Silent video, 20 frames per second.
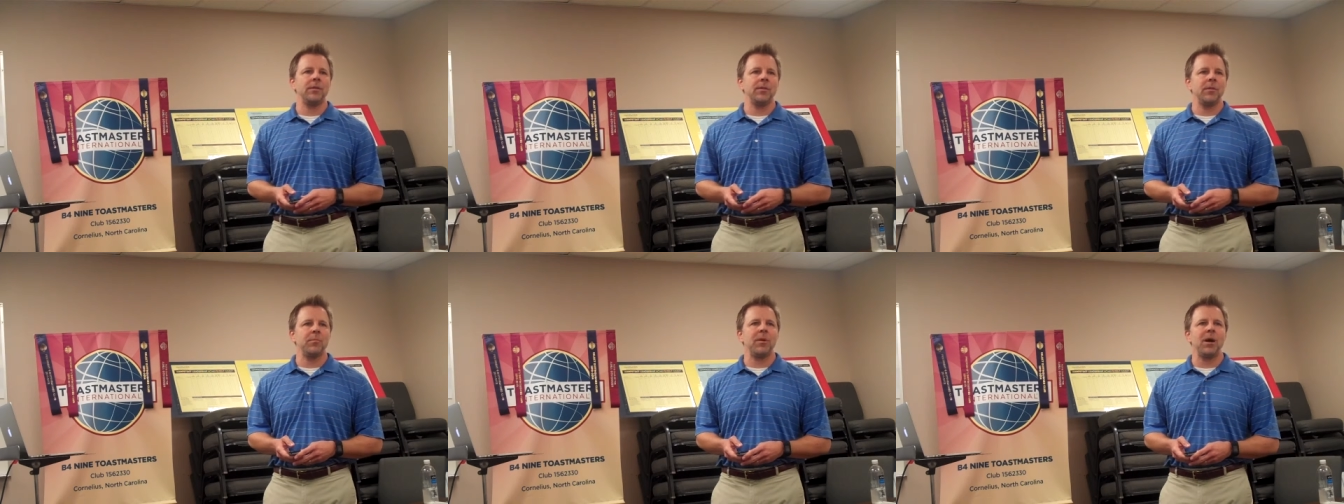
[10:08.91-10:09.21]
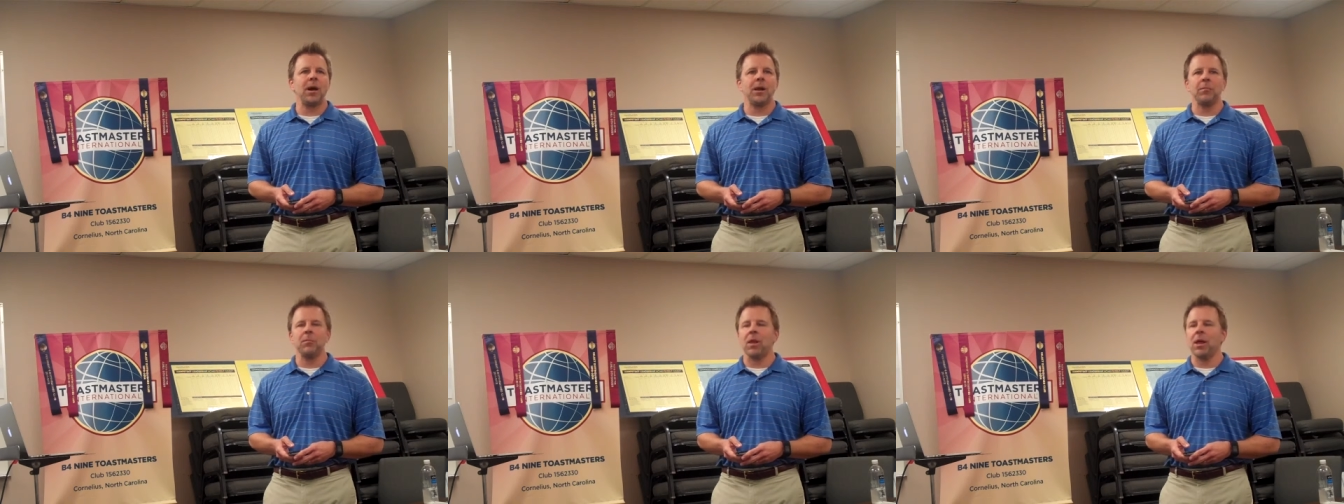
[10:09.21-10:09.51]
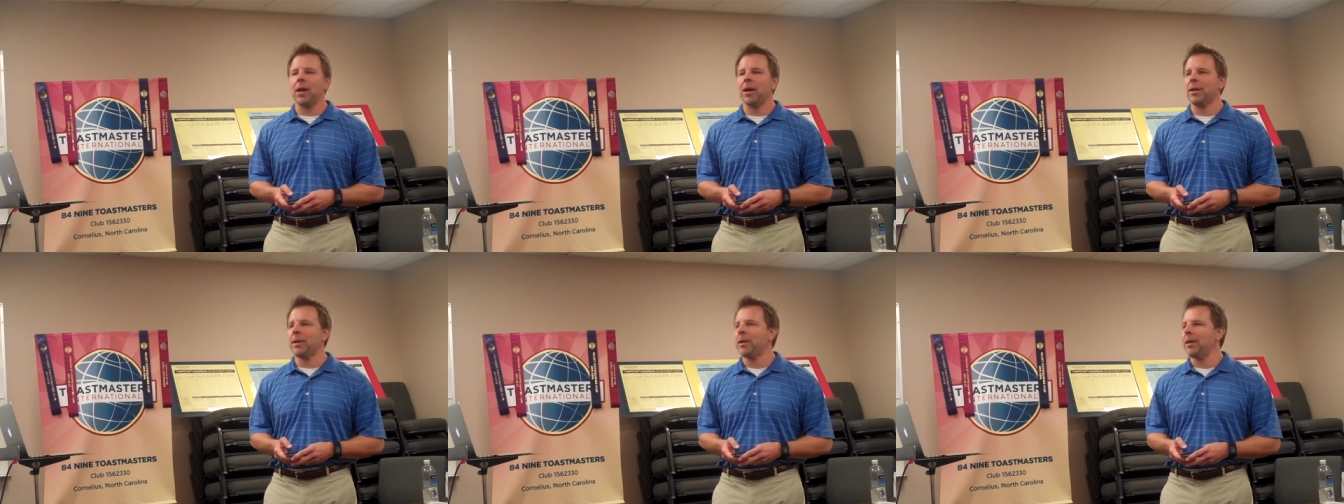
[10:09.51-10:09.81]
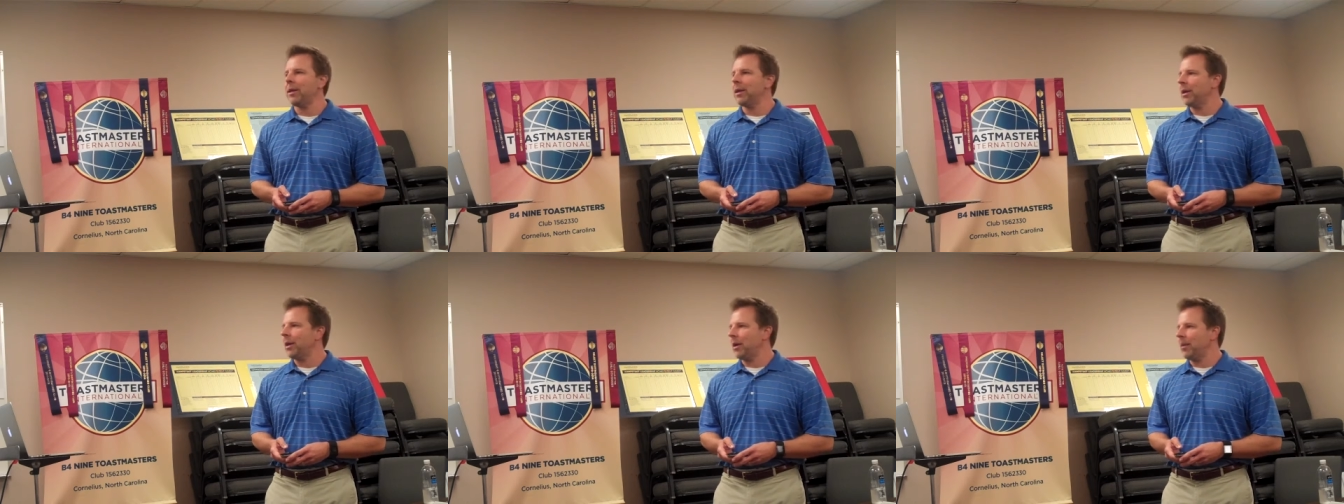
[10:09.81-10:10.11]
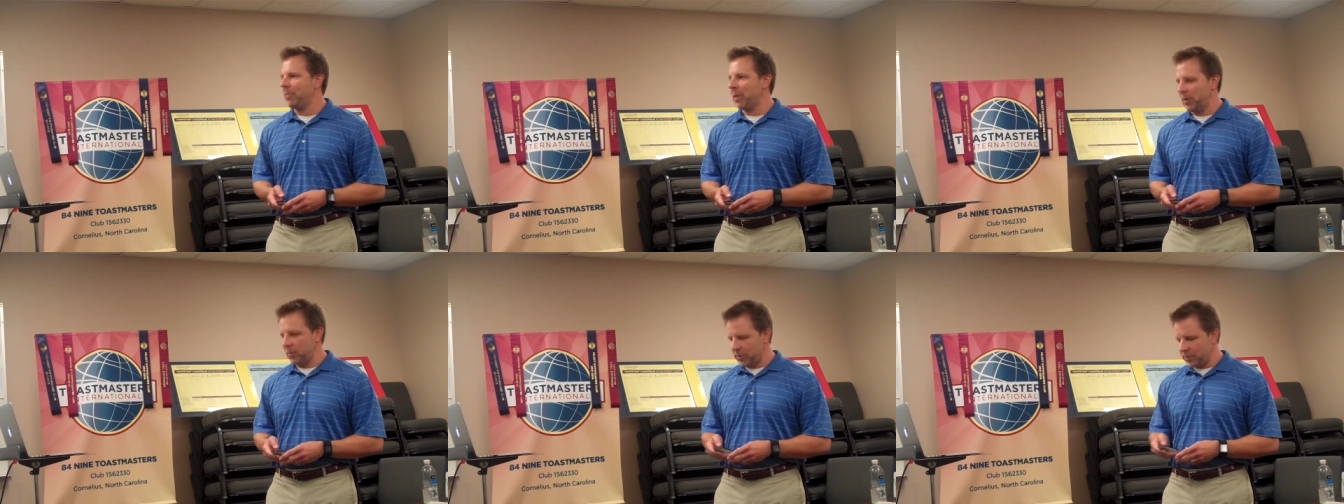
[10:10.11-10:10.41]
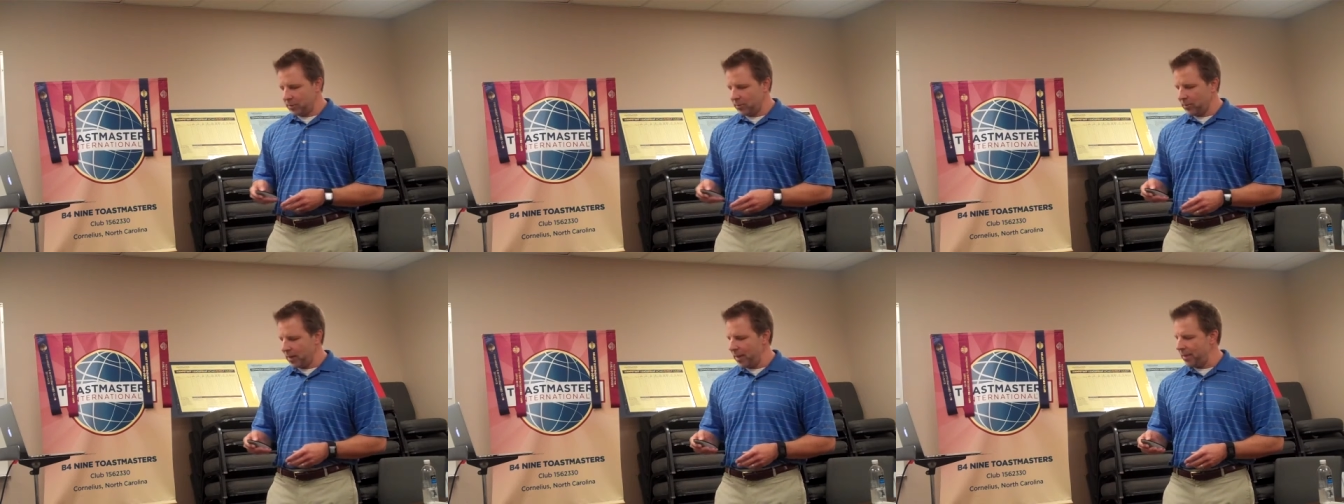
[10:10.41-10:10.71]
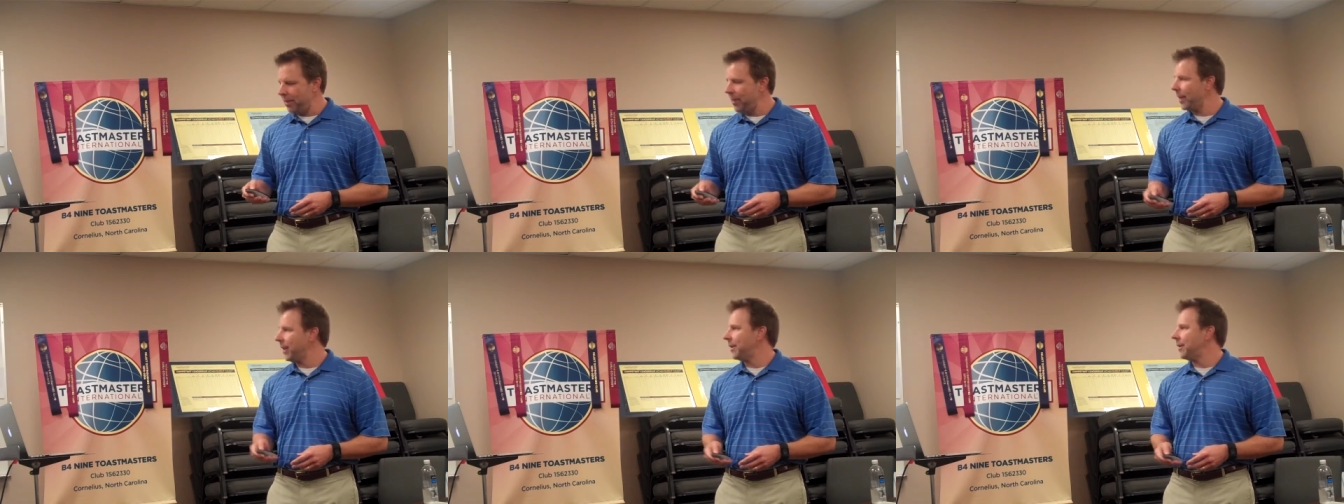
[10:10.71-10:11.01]
to the bottom line, but it was the
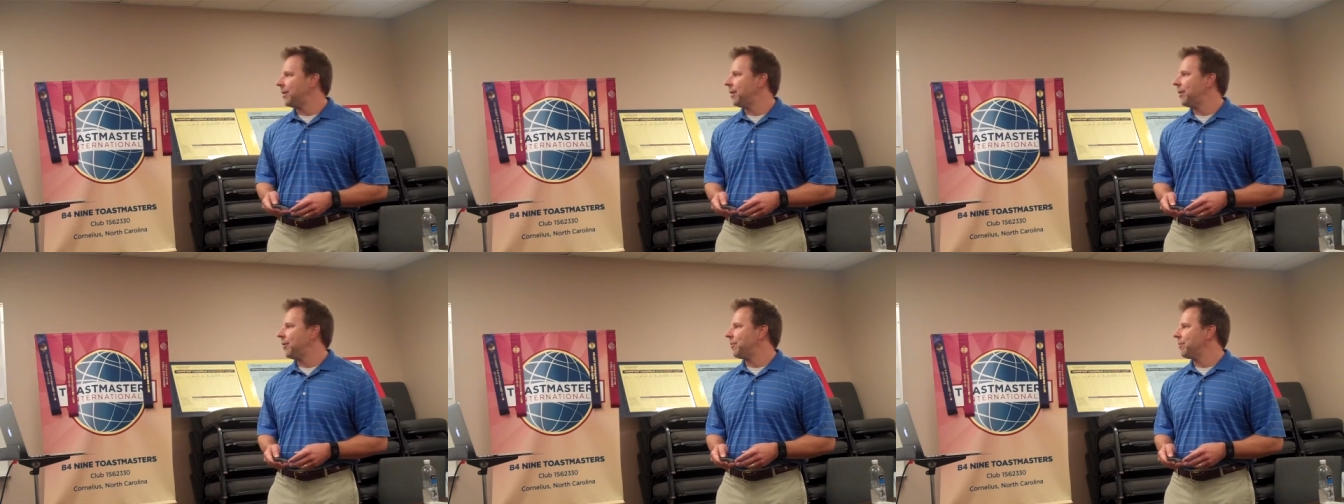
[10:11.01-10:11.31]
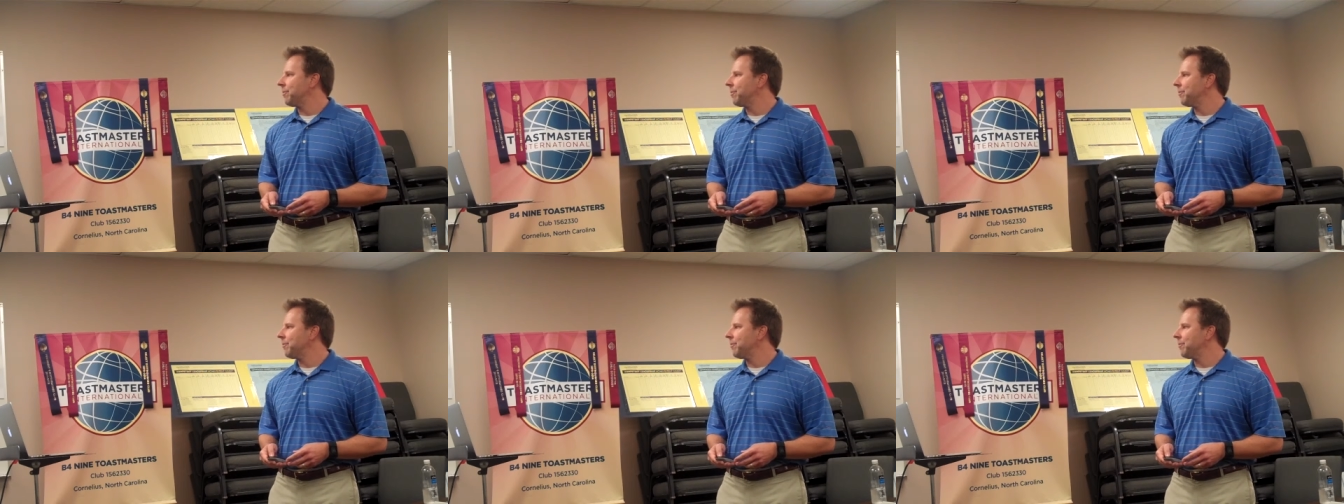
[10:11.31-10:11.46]
right thing to do.